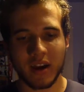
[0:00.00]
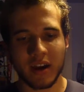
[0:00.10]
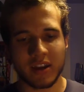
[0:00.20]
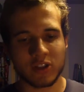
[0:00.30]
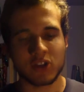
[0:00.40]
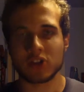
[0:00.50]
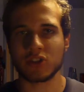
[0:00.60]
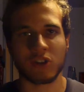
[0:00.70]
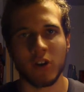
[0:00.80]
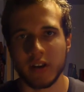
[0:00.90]
is just
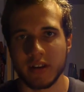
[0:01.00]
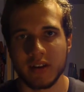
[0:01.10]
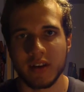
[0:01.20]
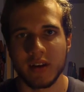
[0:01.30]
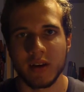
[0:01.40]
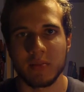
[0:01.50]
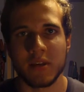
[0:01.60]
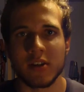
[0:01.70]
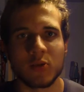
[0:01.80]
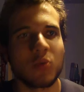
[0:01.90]
start it.
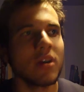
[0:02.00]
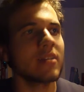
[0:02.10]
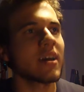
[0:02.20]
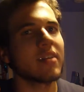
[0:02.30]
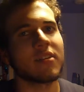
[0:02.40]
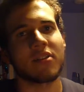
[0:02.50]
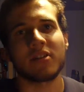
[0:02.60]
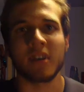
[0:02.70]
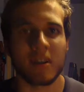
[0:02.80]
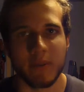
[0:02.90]
Because we tend to
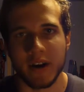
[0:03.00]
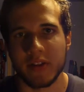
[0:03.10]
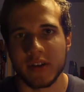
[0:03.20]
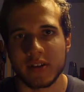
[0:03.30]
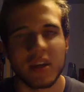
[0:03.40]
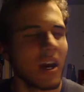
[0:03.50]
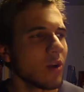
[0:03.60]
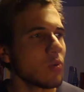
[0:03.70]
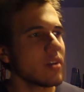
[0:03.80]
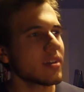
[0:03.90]
think about things.
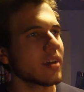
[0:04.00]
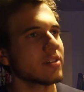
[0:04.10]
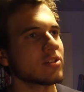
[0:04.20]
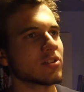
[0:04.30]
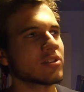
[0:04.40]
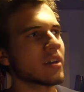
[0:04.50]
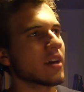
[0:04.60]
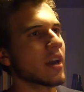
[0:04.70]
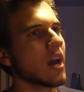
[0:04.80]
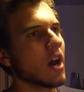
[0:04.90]
We tend to
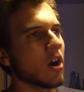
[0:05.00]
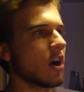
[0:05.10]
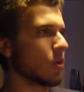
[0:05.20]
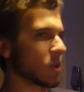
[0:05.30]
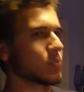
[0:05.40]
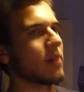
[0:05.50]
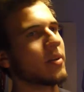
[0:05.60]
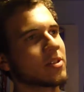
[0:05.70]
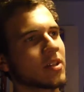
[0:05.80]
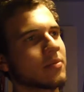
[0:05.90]
say, oh, what's my
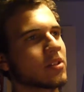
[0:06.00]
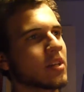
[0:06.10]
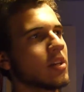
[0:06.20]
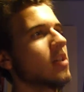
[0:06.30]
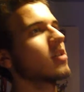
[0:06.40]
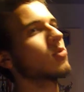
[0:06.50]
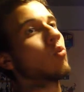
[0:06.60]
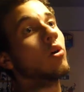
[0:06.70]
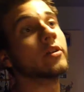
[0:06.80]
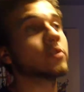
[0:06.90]
best option here?
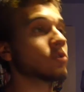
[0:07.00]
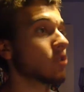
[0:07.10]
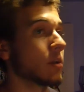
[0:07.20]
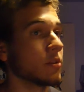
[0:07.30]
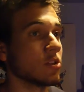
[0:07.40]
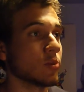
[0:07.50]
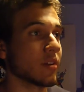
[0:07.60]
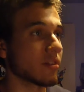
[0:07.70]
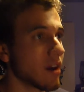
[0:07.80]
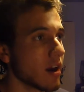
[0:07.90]
What is should I be
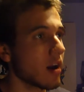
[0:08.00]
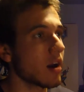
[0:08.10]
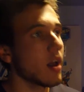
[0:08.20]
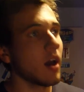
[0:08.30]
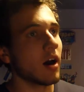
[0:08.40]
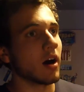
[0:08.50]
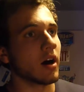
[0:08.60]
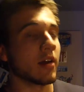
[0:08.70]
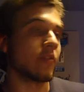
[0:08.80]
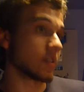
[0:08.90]
doing there? Uh,
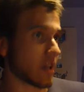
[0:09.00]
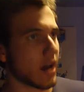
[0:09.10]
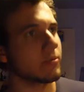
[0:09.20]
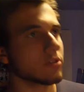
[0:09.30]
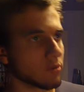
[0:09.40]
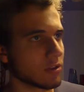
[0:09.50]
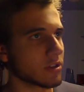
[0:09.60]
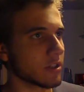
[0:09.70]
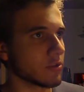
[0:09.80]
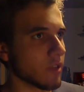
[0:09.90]
if this happens, what
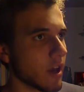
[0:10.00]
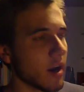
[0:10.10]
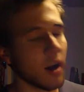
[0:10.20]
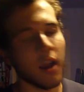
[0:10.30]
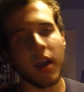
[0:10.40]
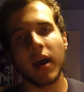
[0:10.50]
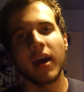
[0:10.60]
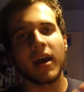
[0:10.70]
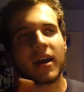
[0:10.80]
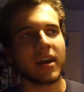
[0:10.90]
should I do there?
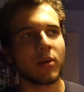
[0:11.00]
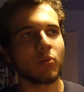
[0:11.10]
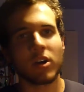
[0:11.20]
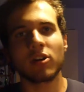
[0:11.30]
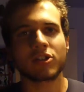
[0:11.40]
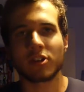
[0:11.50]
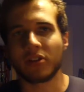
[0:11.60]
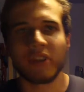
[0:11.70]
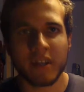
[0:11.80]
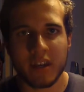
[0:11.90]
And we all start
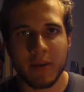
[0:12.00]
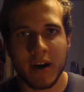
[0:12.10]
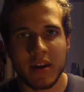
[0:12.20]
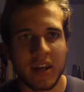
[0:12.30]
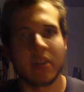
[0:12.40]
thinking about it and